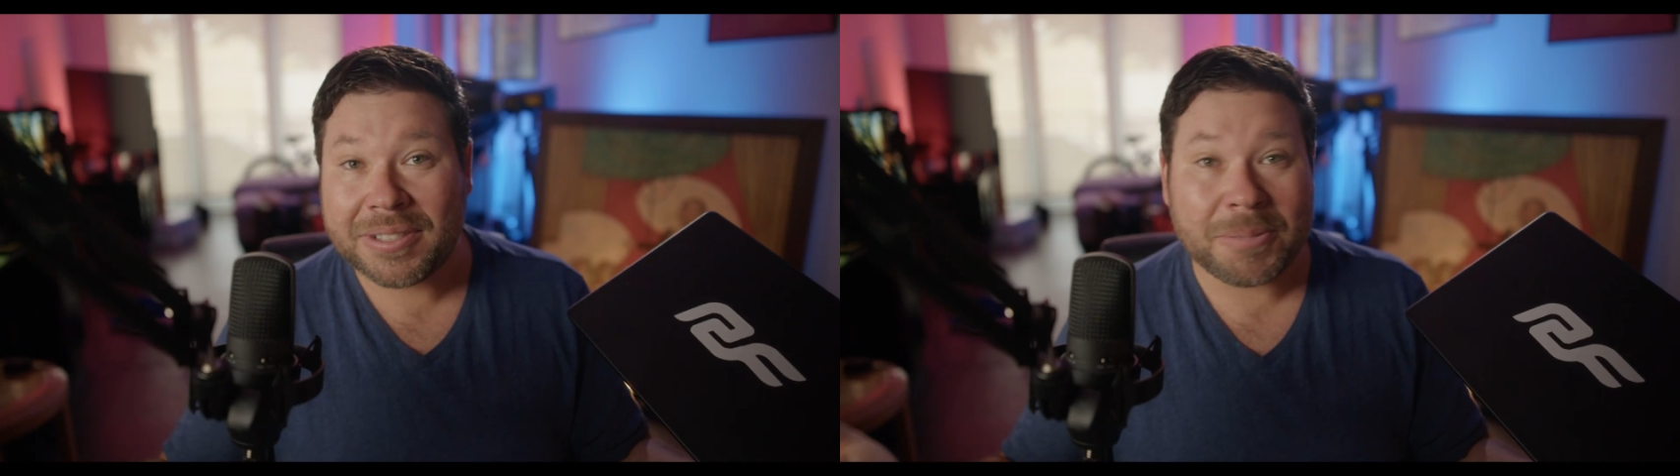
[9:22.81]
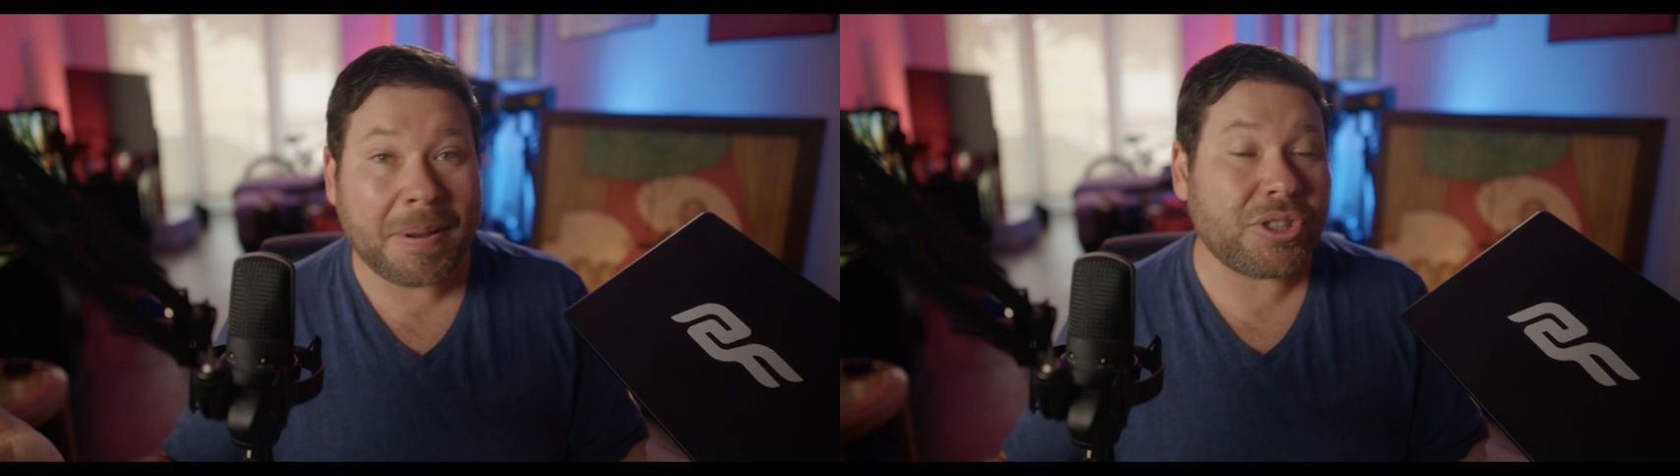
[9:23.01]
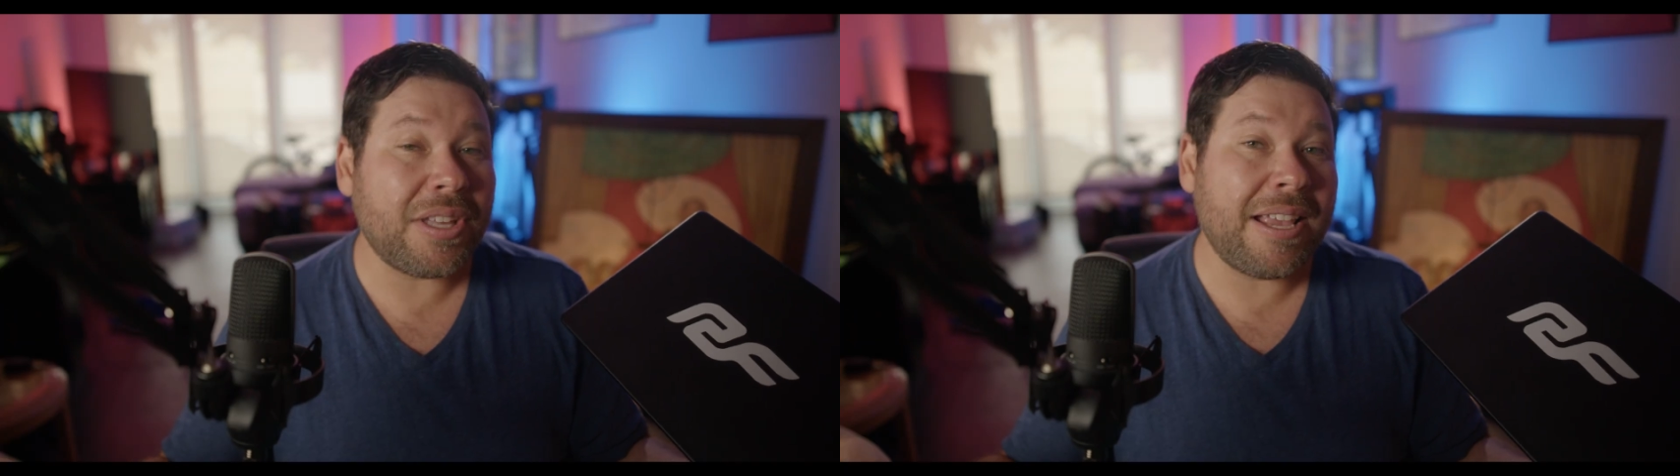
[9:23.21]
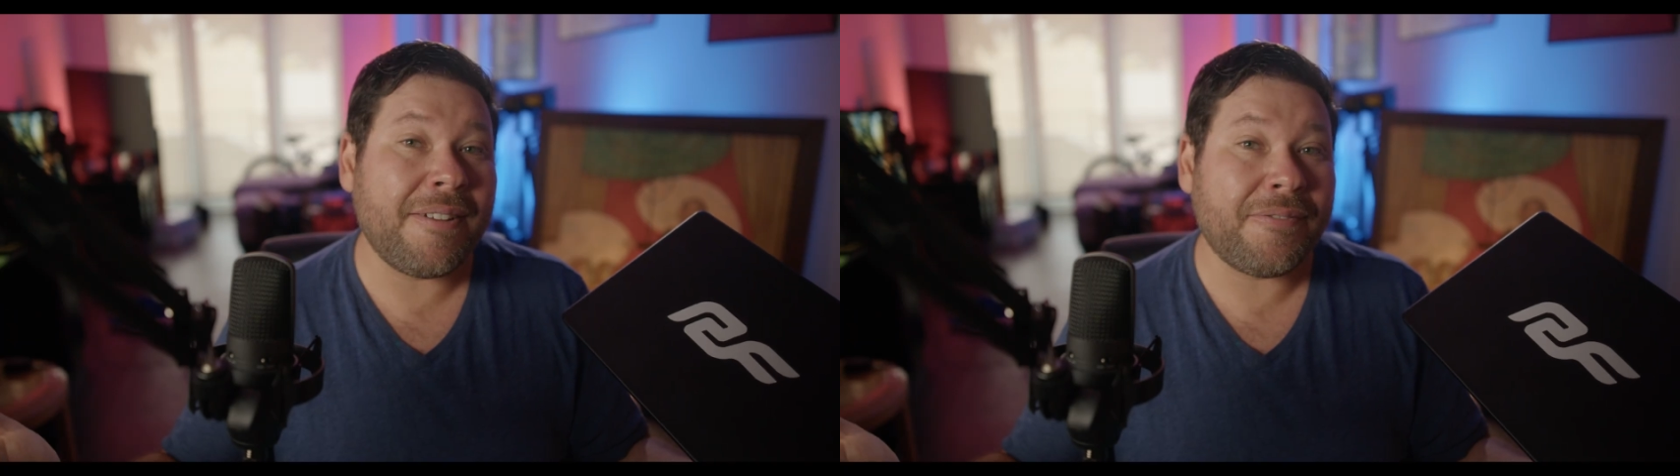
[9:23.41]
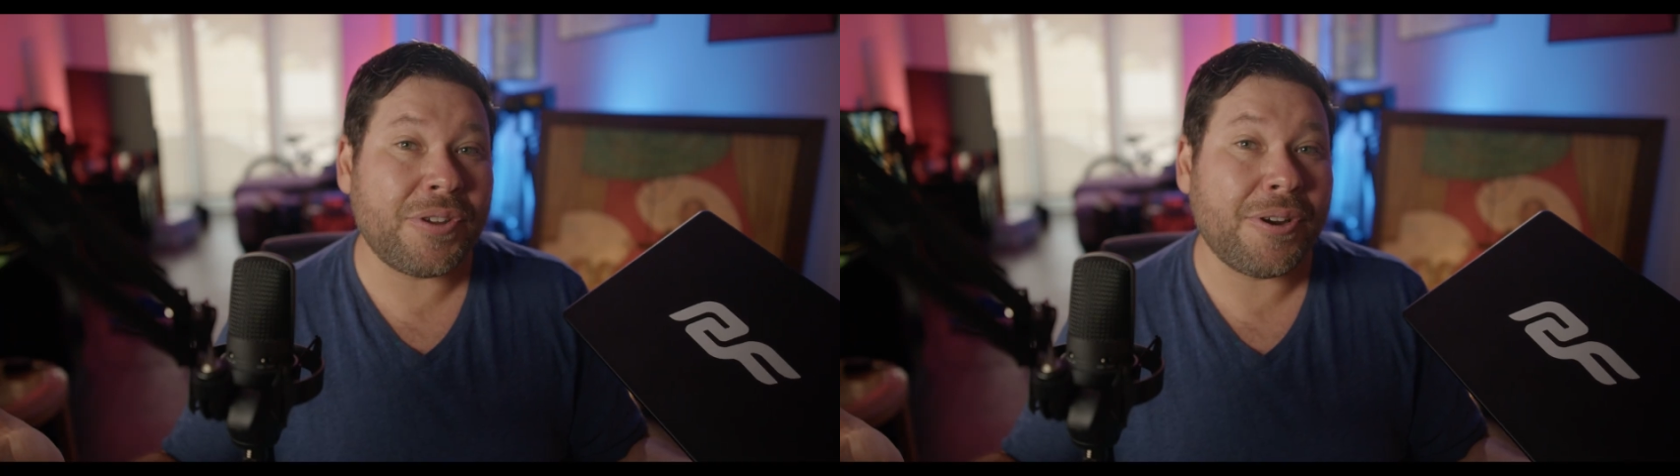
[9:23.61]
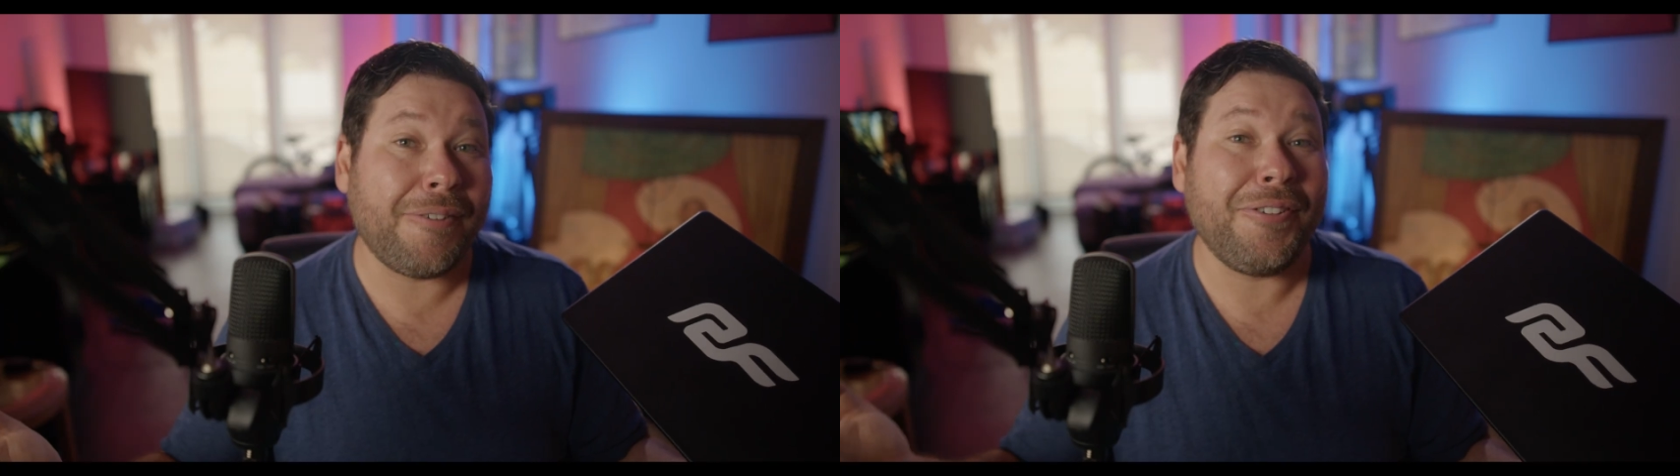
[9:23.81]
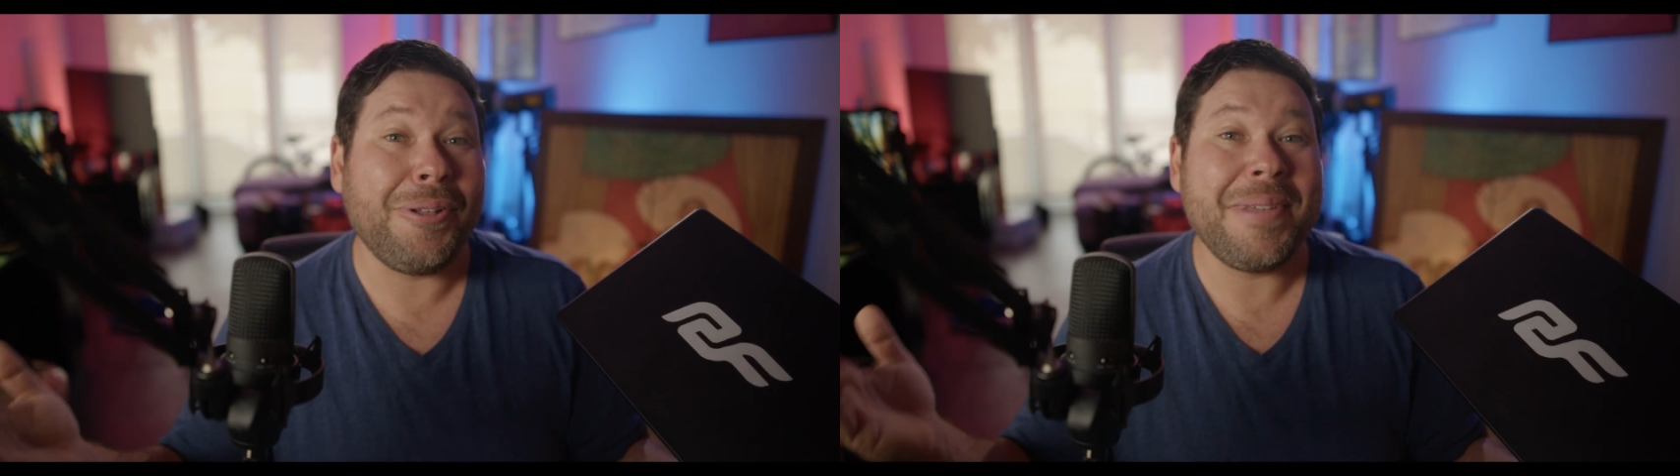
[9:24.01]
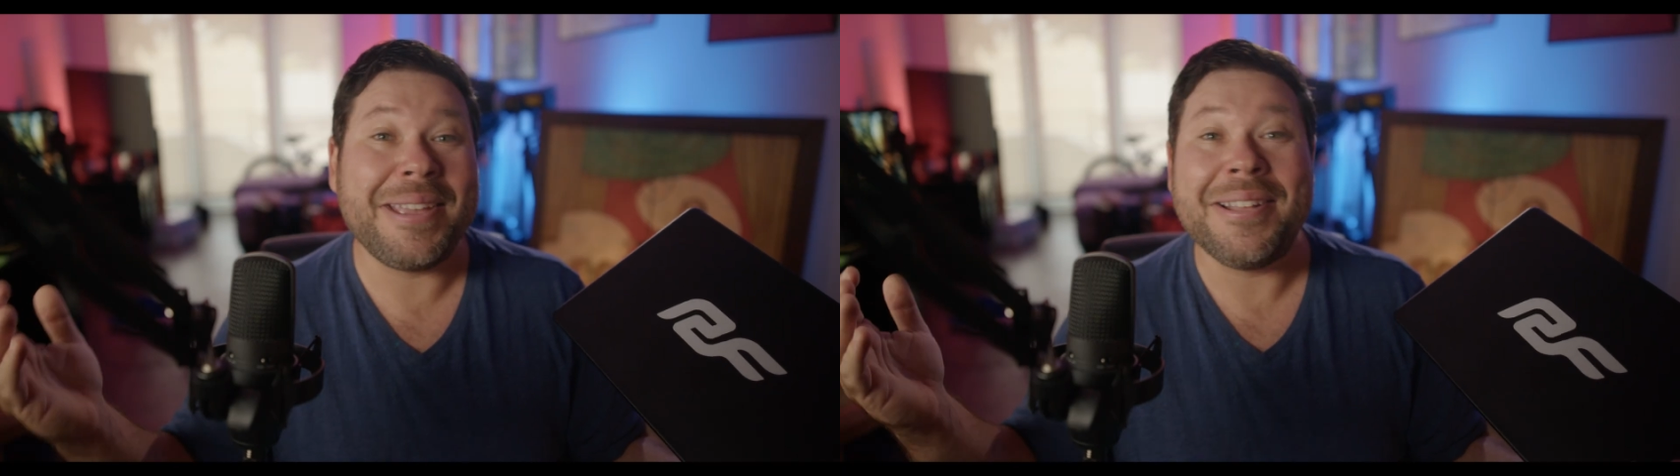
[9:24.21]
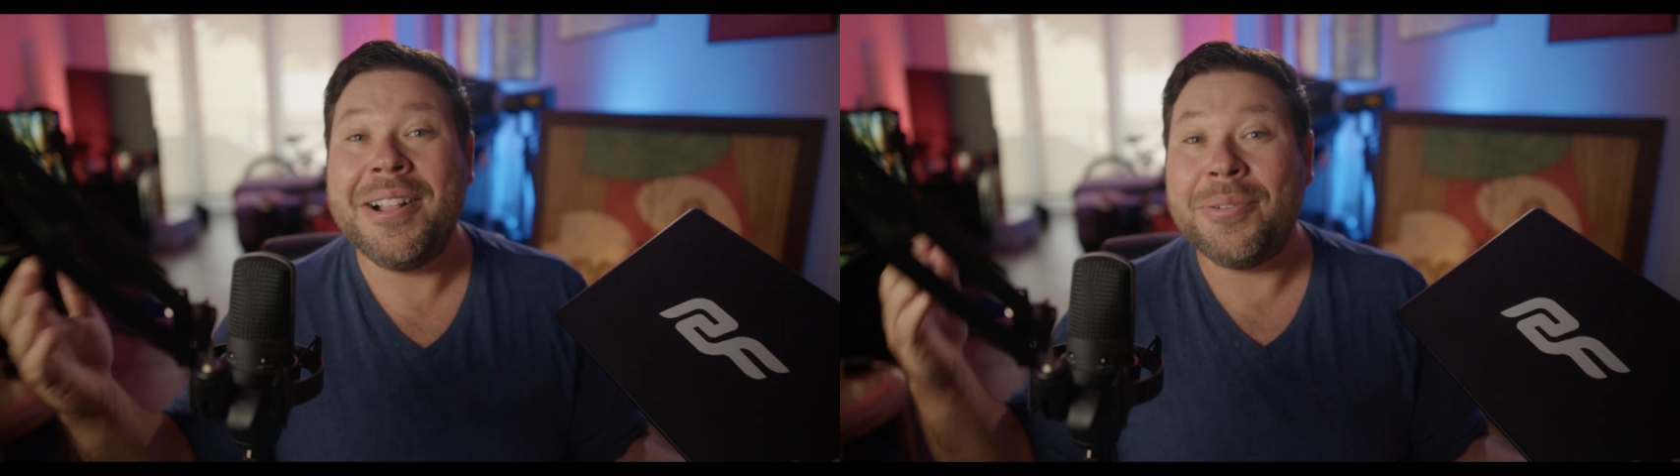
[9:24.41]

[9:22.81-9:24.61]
especially if you're filming